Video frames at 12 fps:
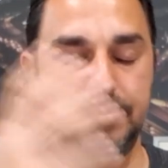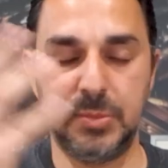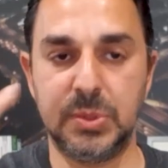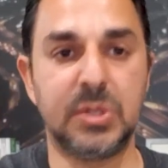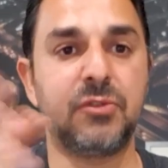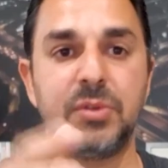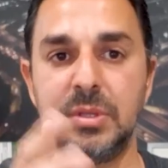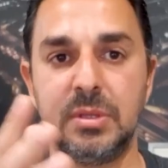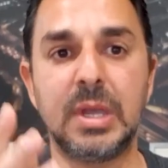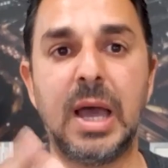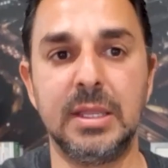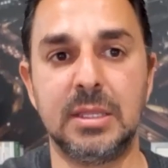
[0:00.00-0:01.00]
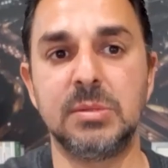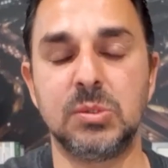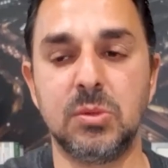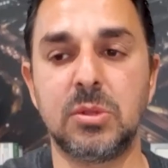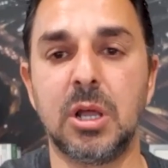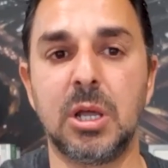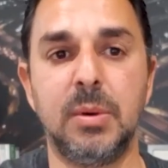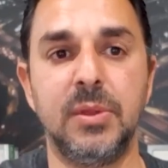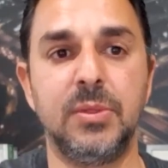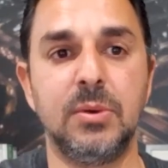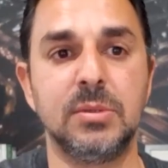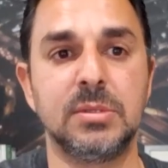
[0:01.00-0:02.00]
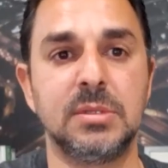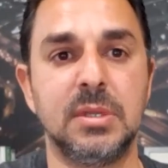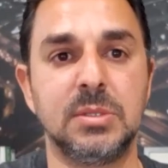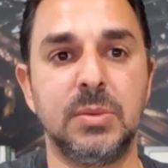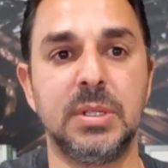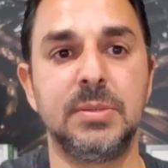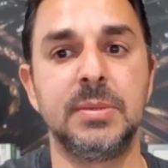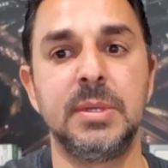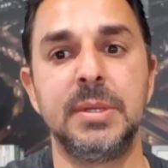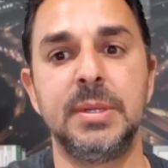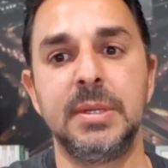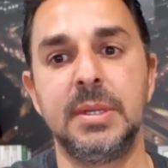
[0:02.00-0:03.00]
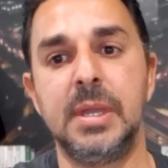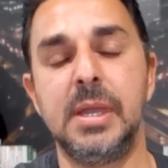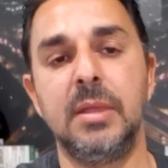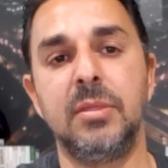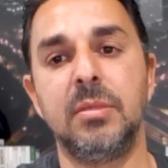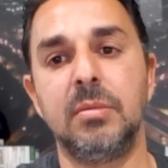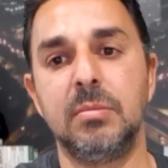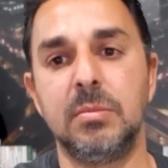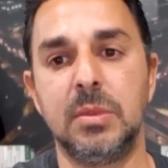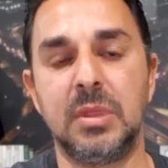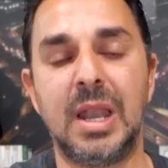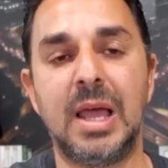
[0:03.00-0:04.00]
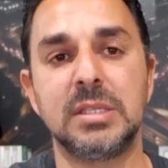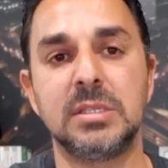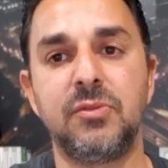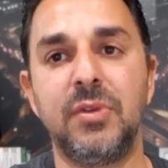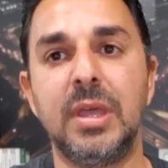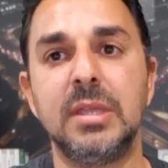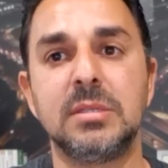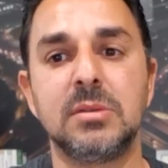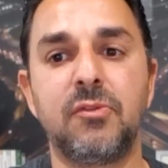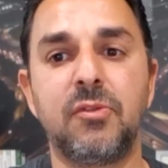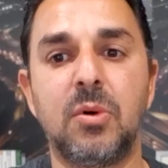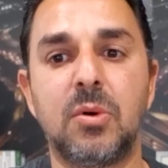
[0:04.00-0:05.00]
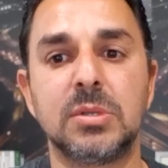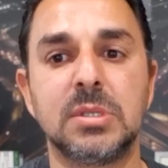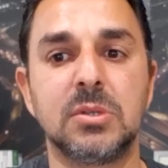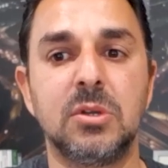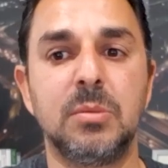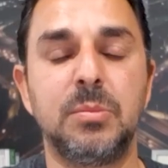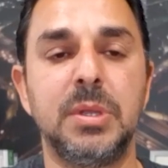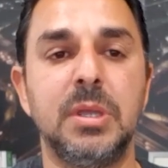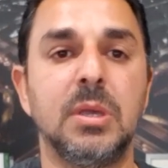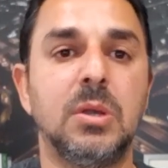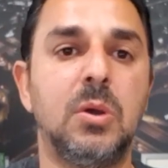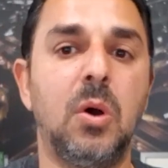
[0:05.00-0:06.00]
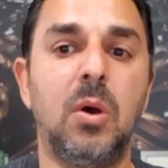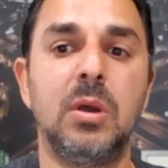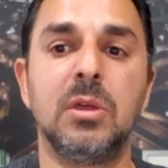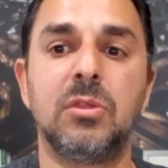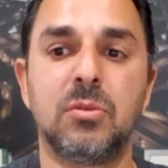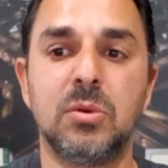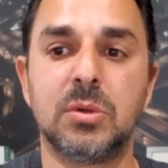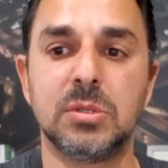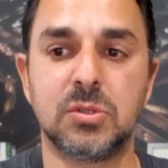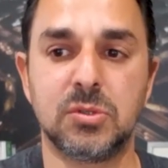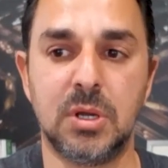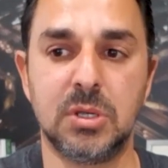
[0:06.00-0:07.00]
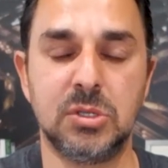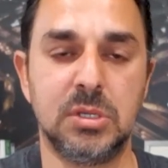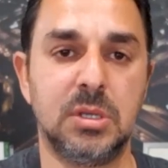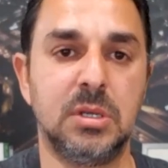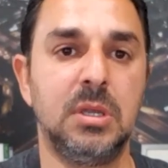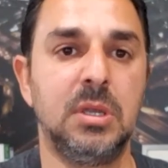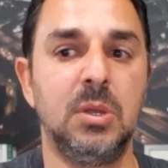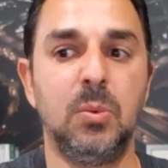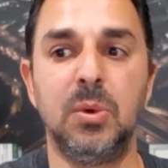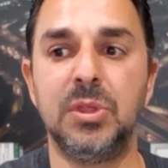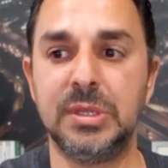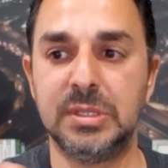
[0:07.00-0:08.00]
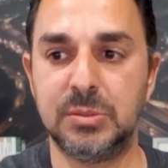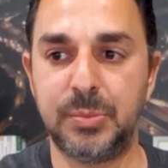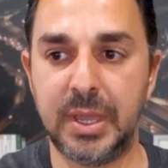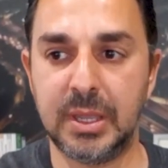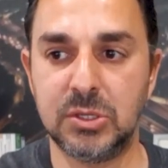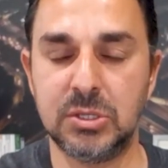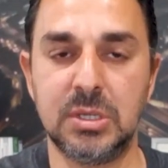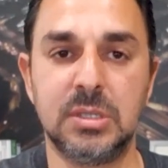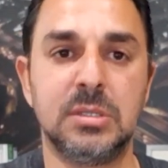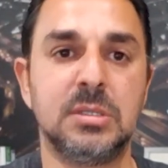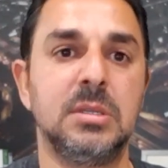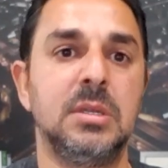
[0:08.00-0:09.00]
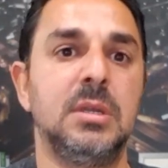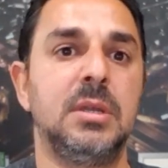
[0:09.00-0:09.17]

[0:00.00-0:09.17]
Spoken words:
different items. We'll talk about those as well. And the last phase, of course, is going to be going through construction with inspections,